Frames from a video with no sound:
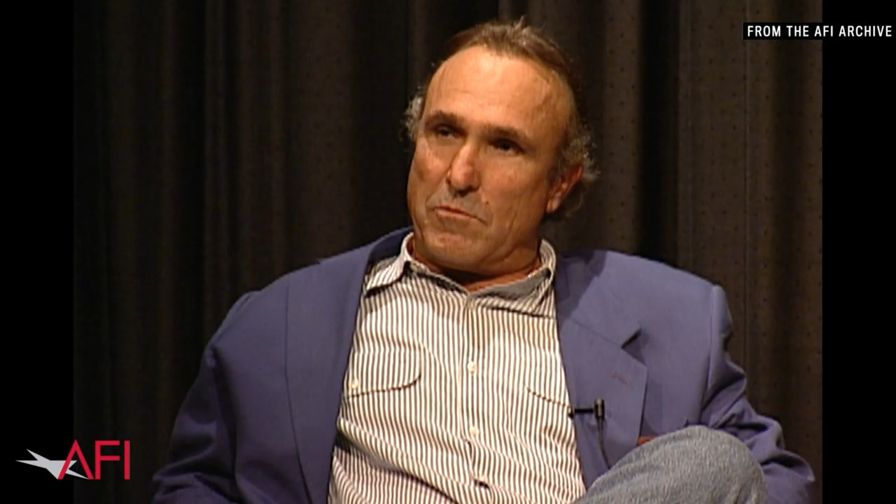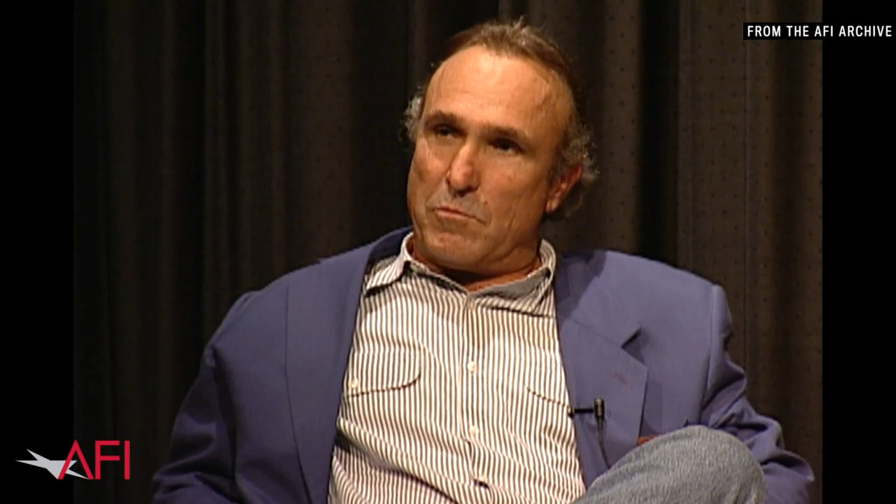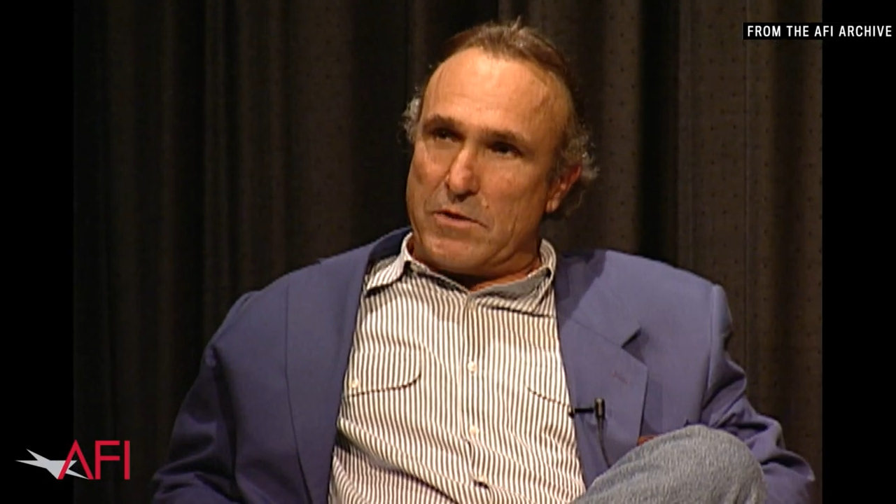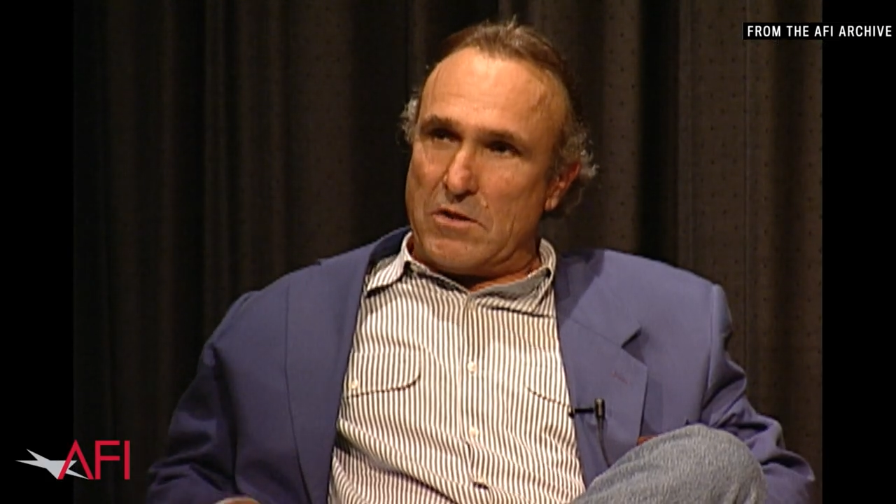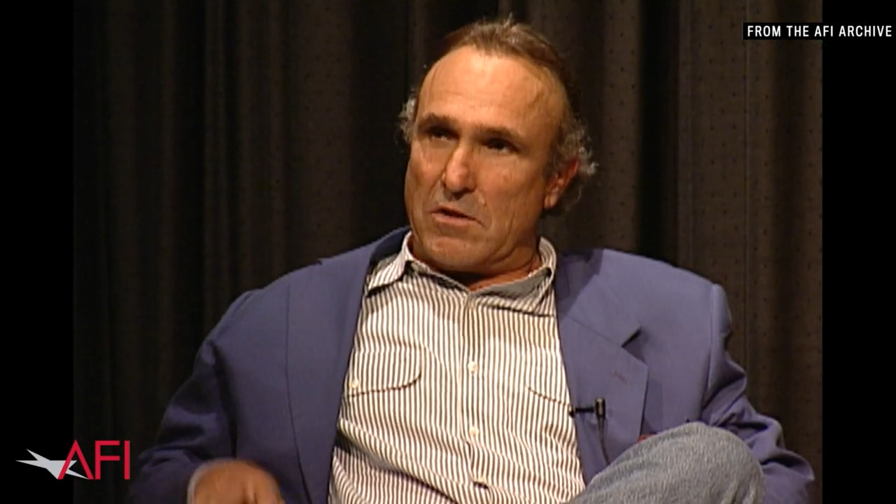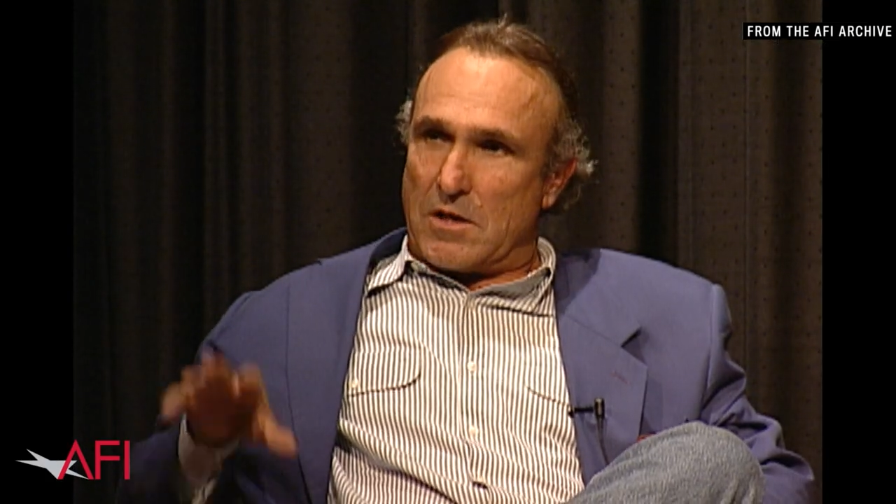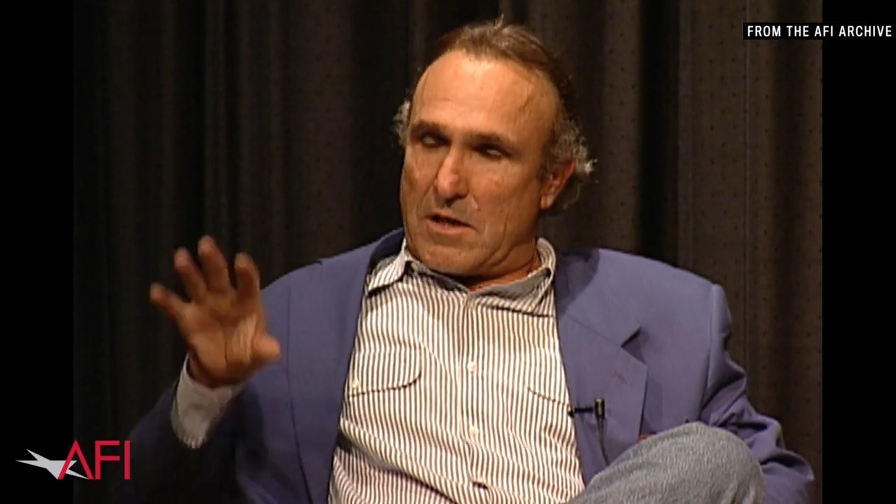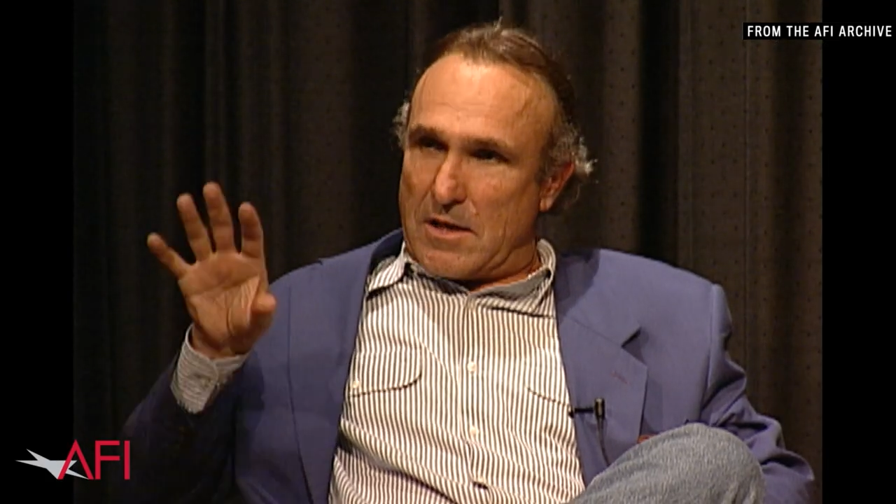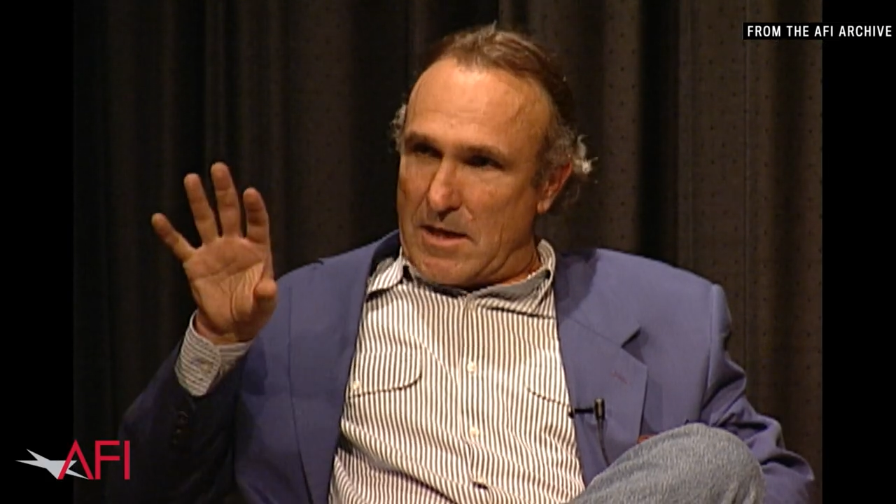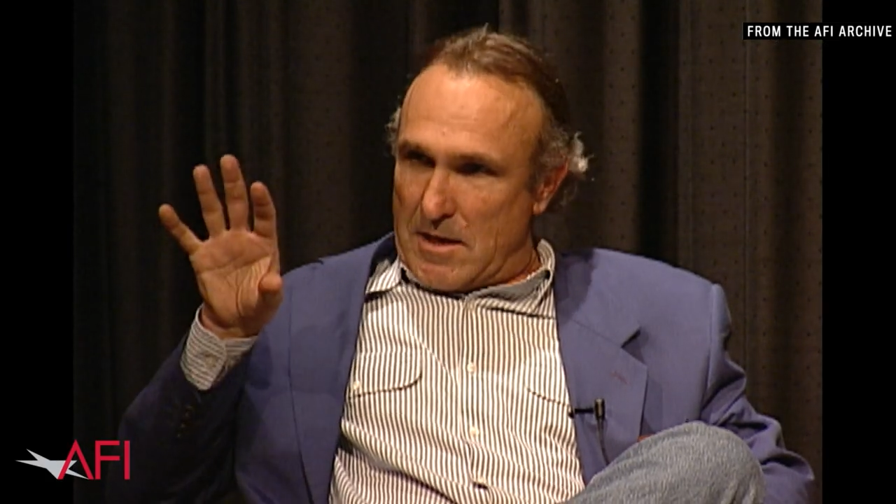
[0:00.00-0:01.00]
real
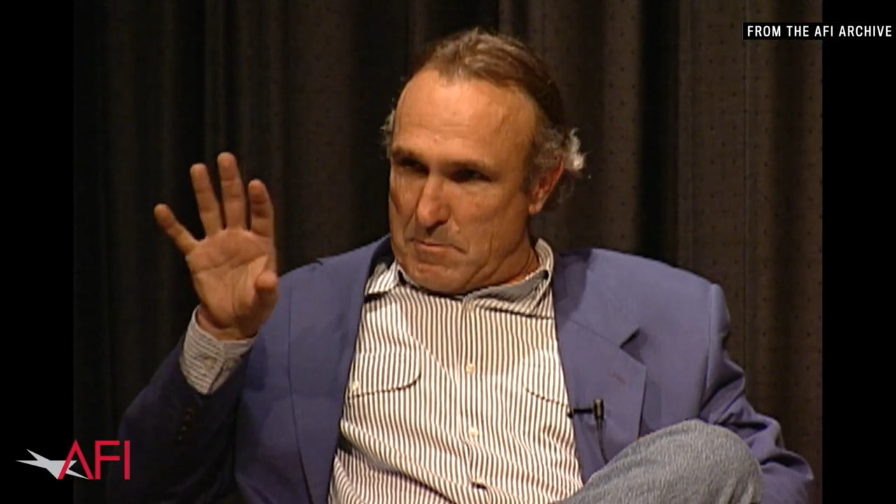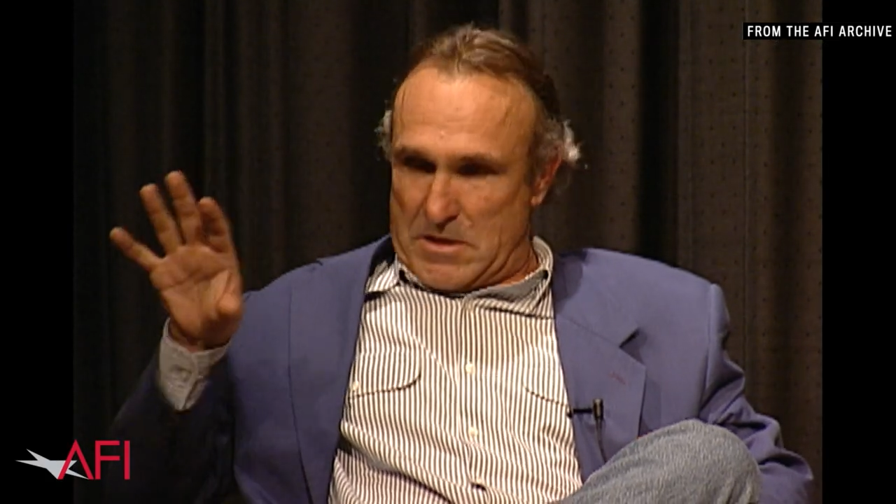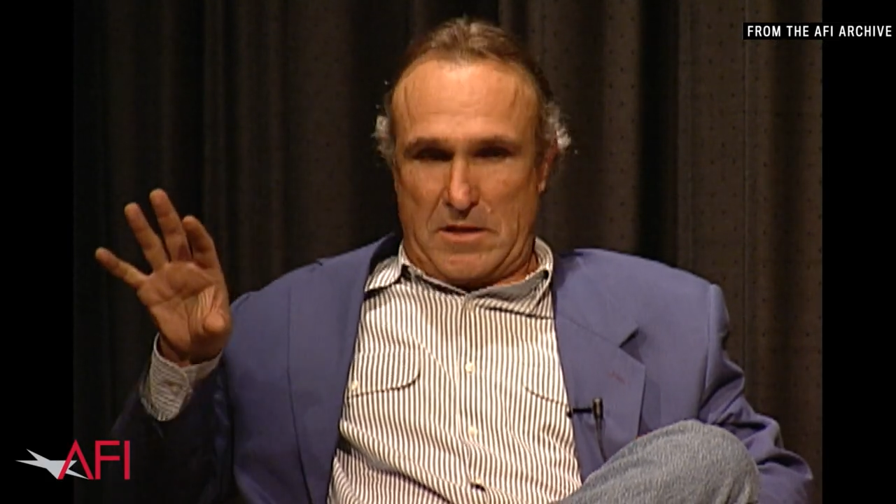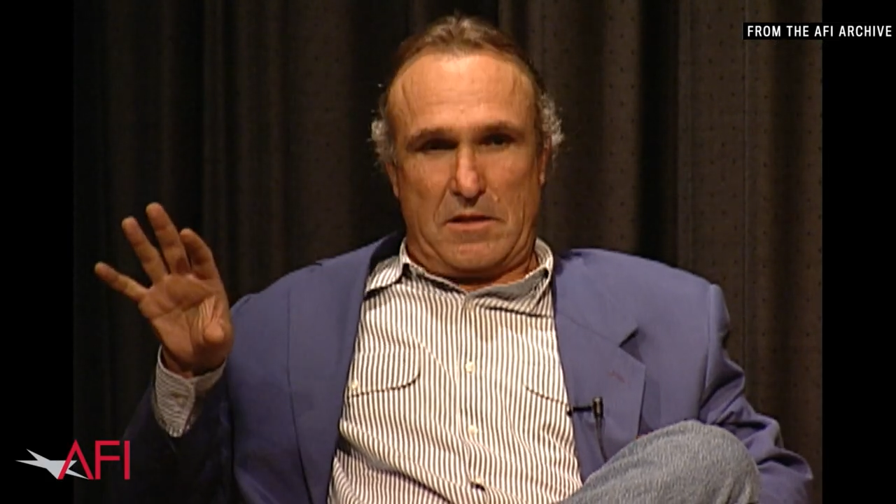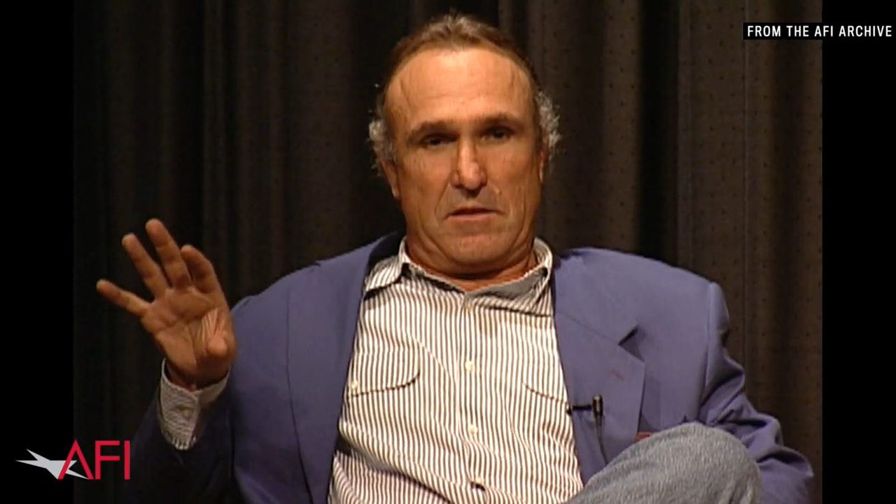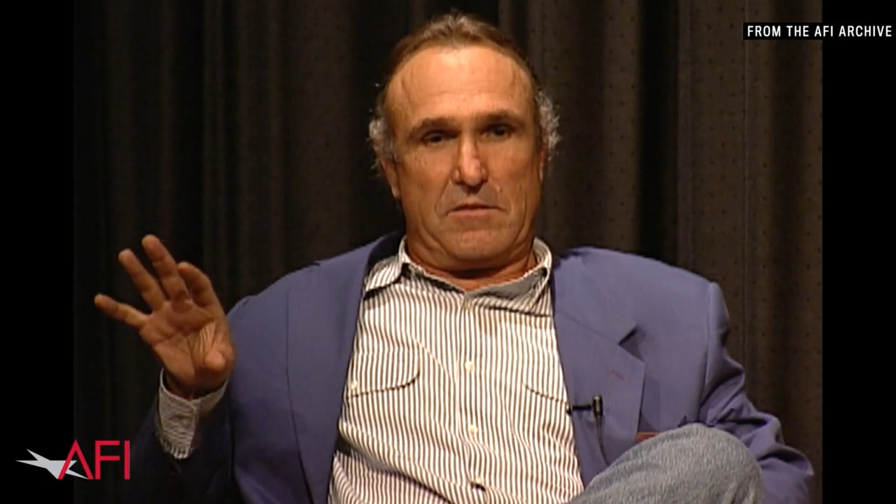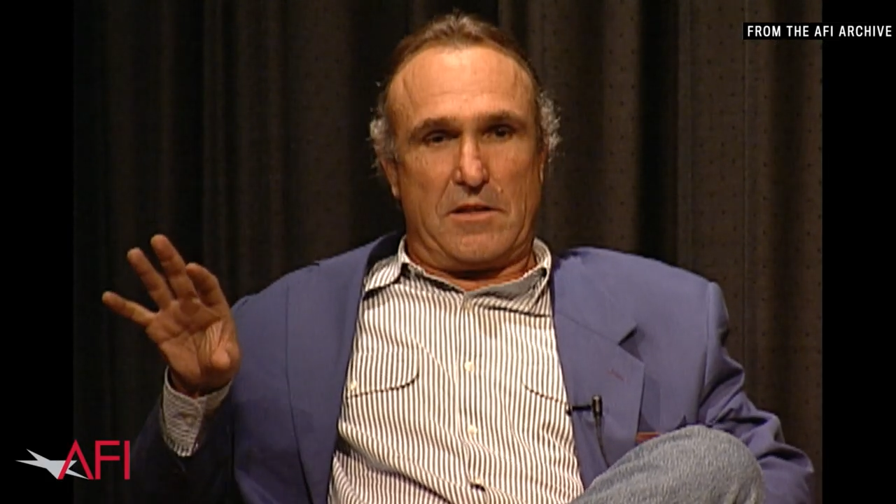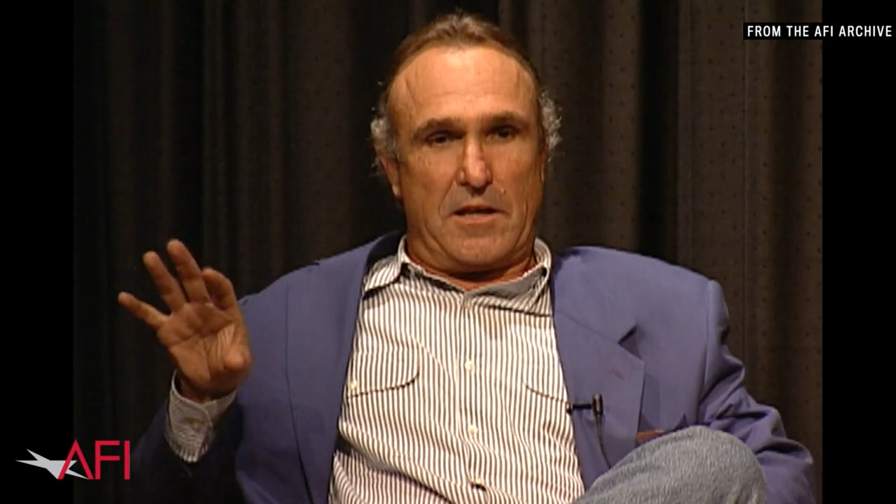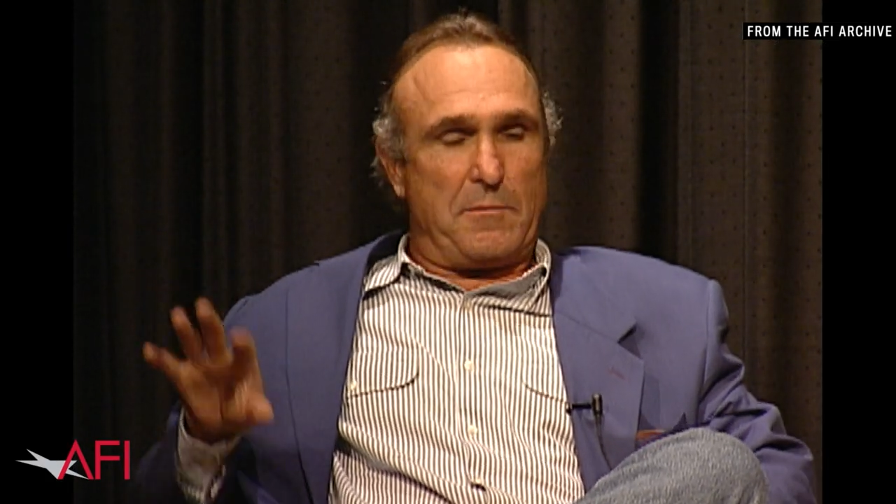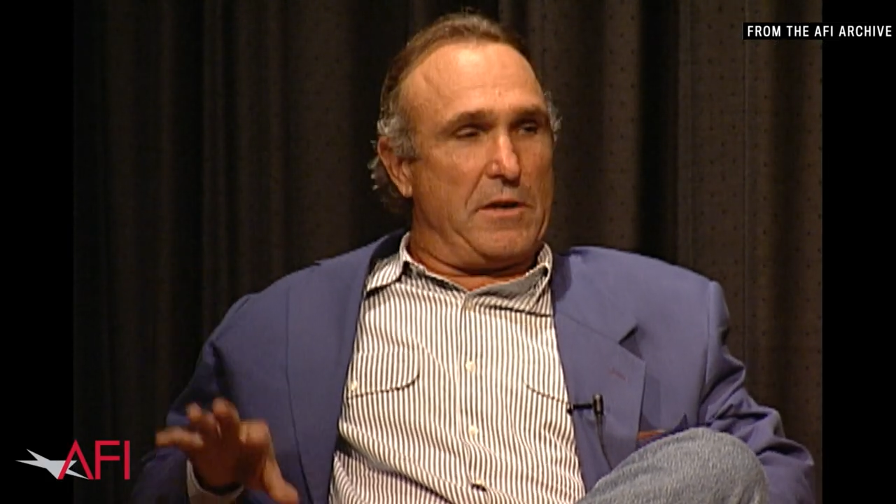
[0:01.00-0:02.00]
comedy is
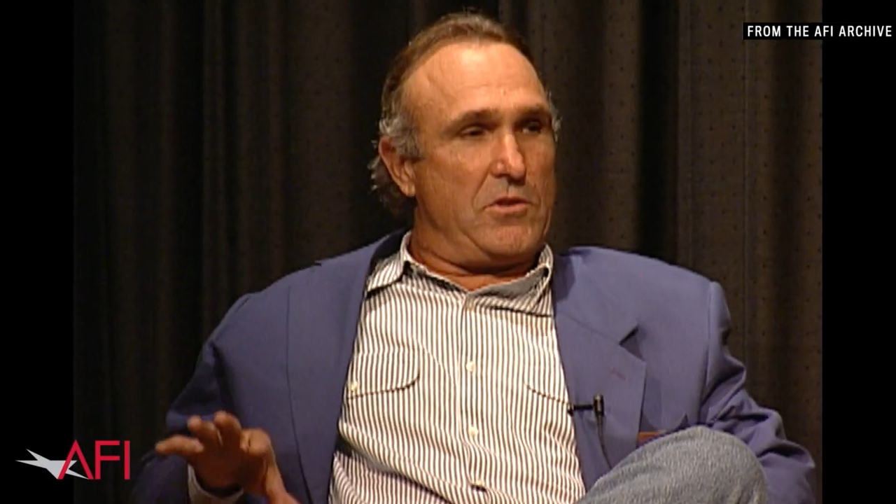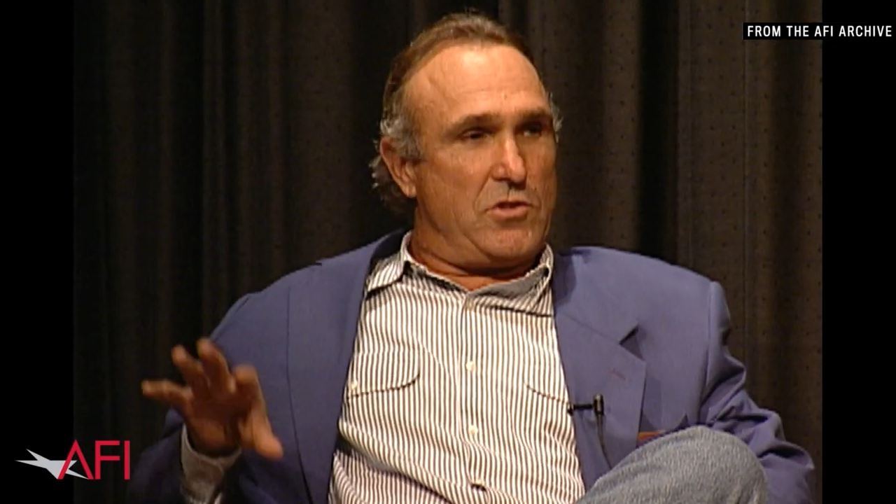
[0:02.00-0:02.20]
not about